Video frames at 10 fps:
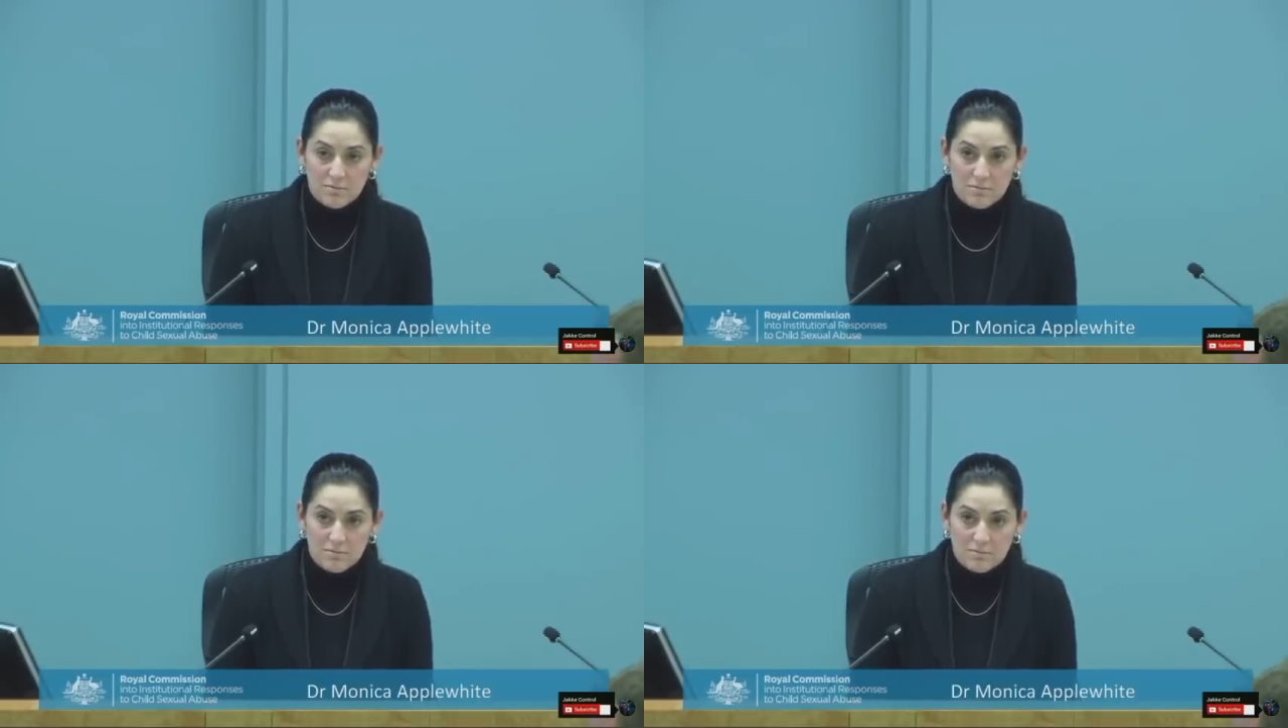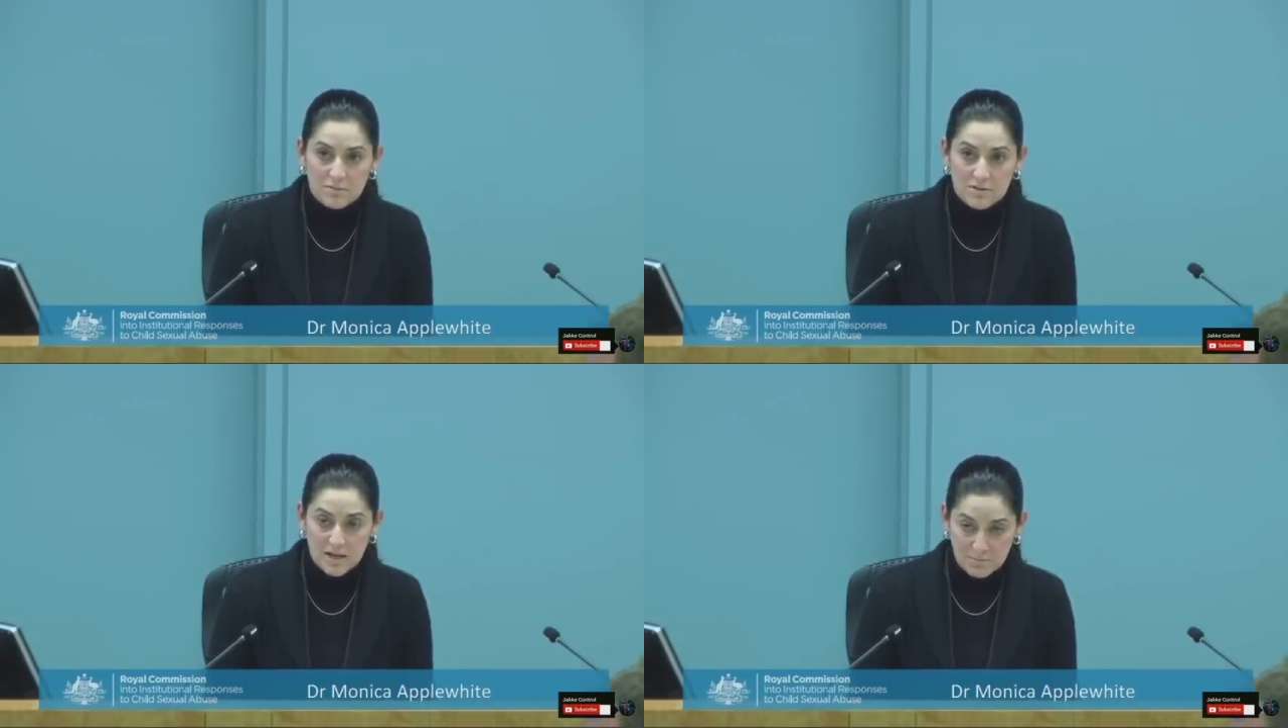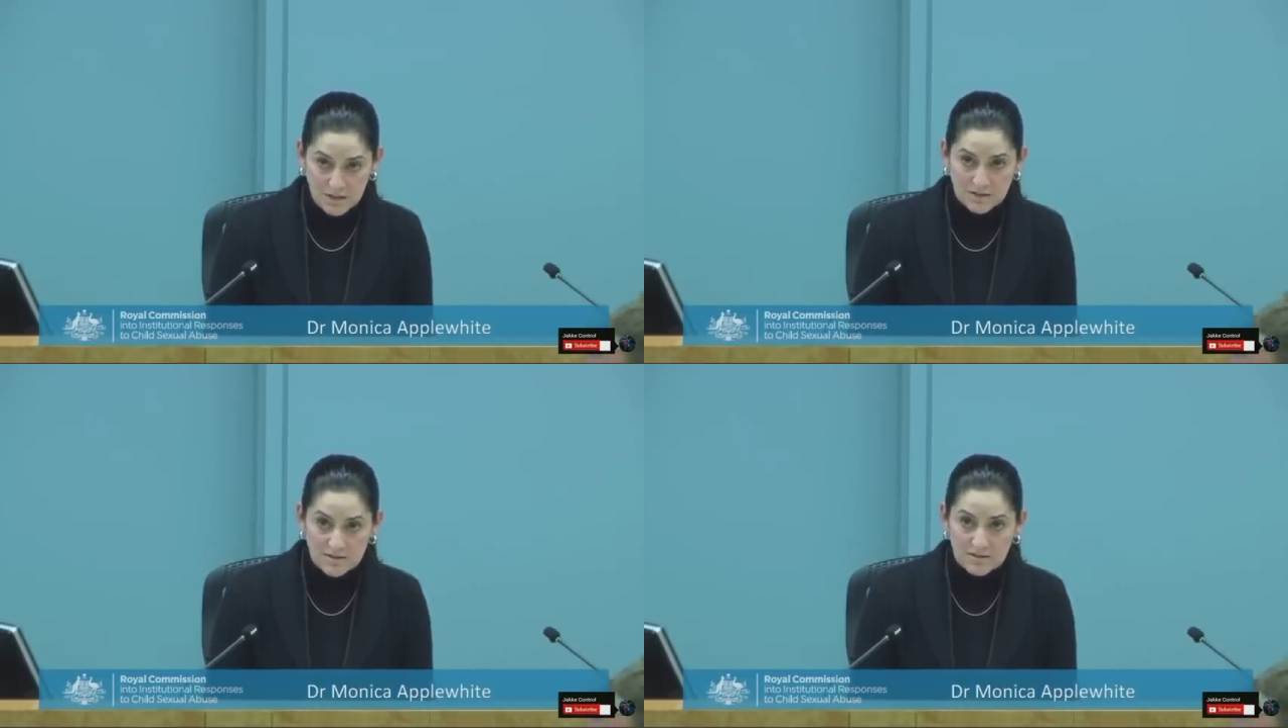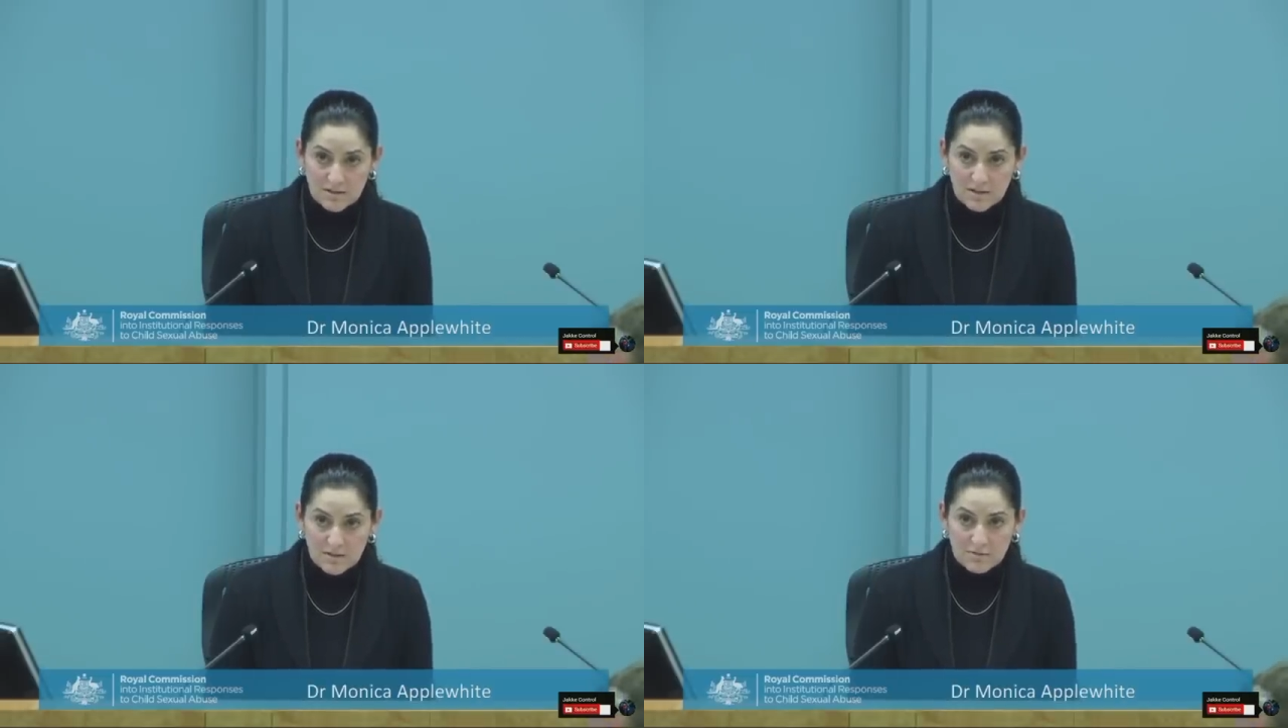statements
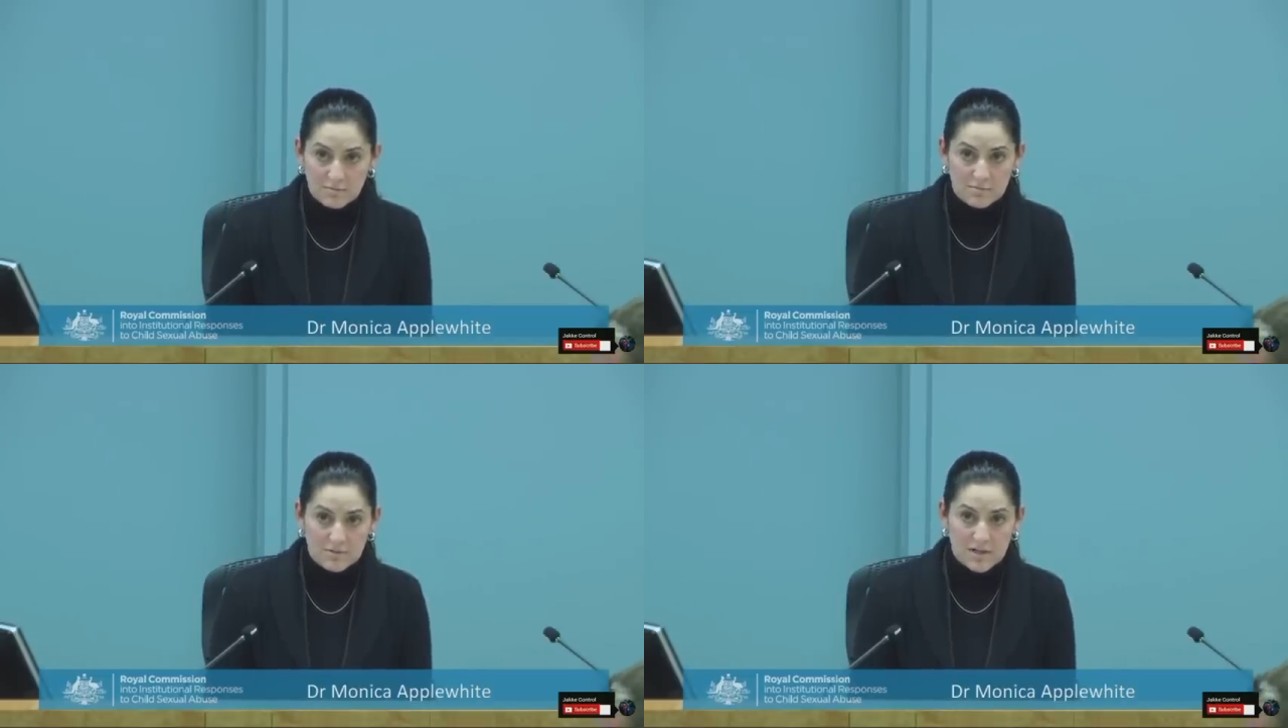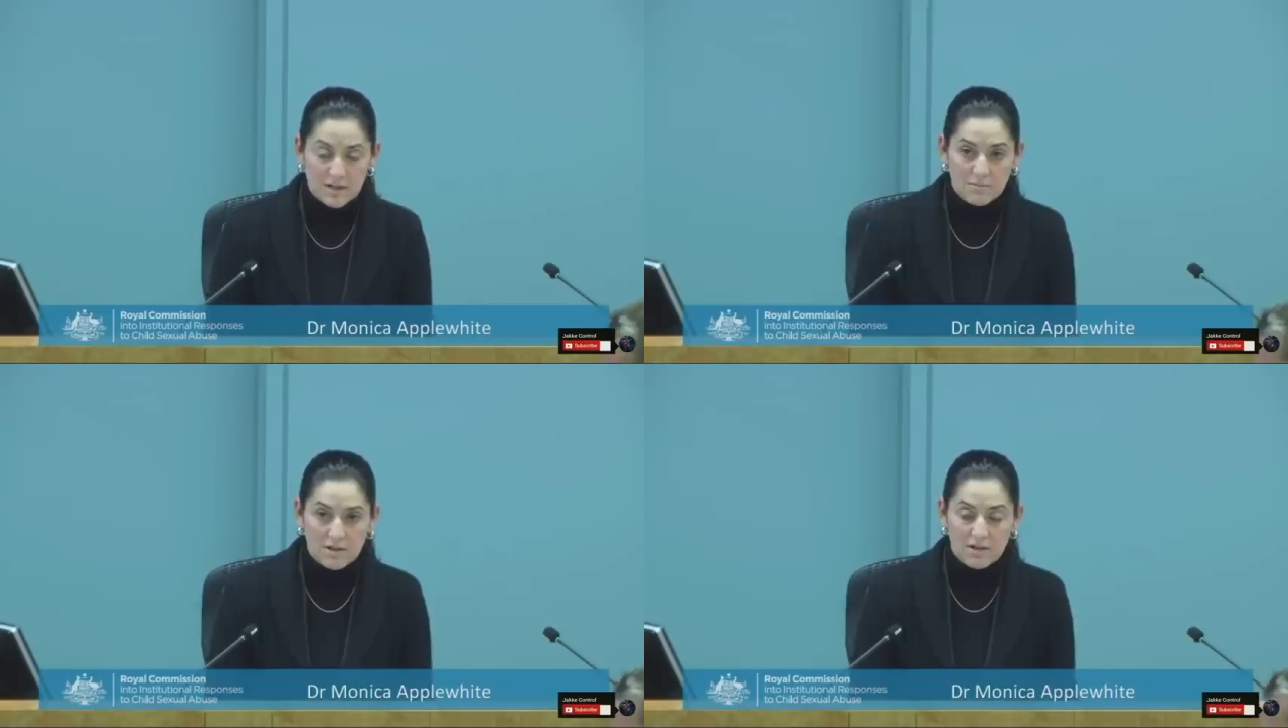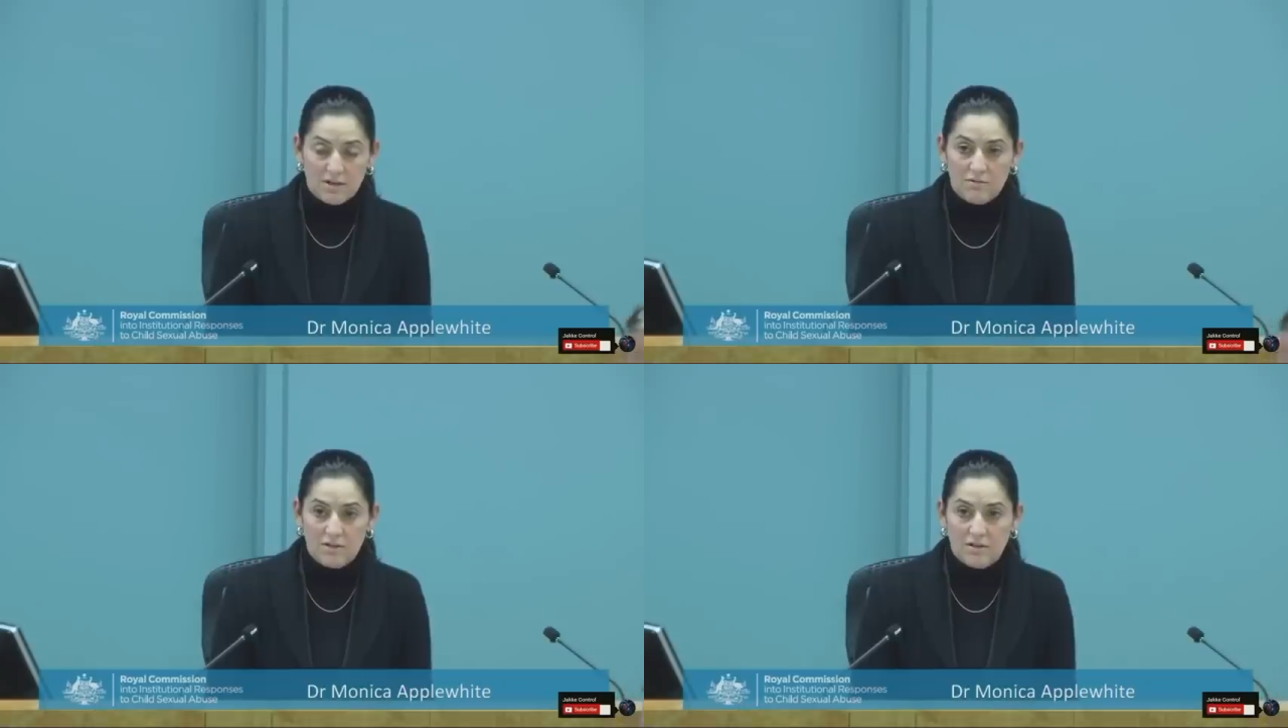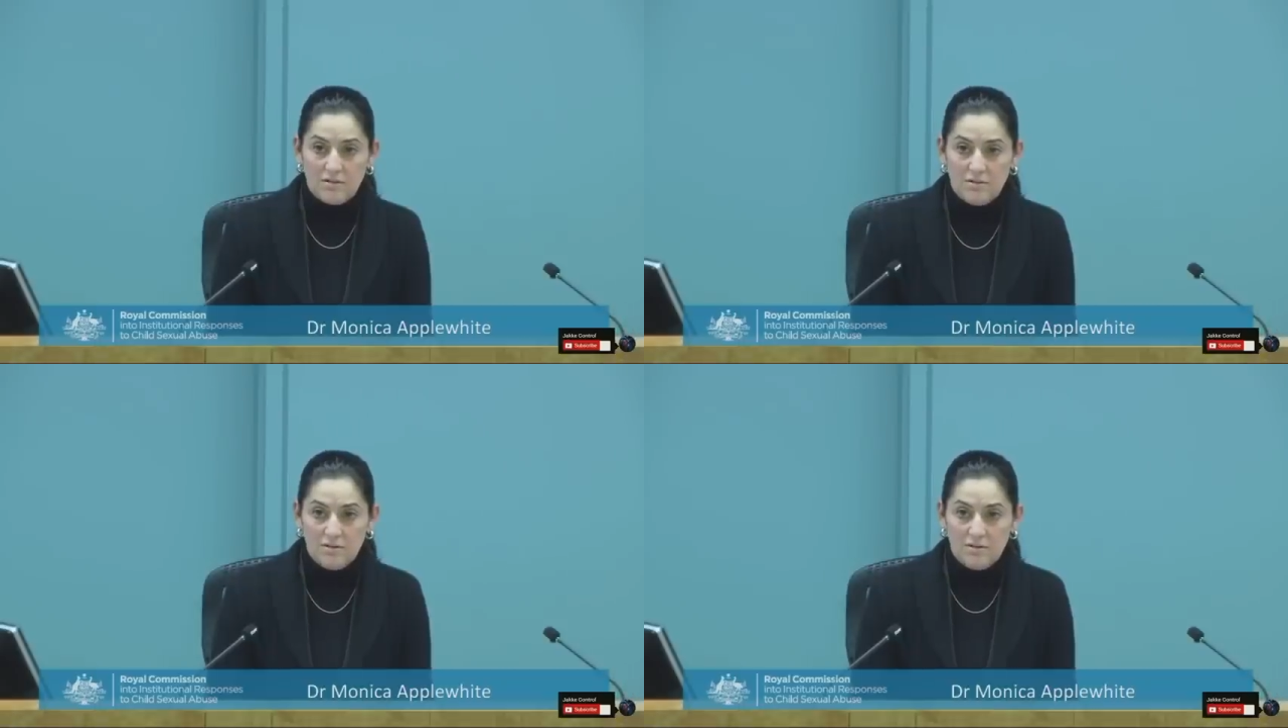and the statement of the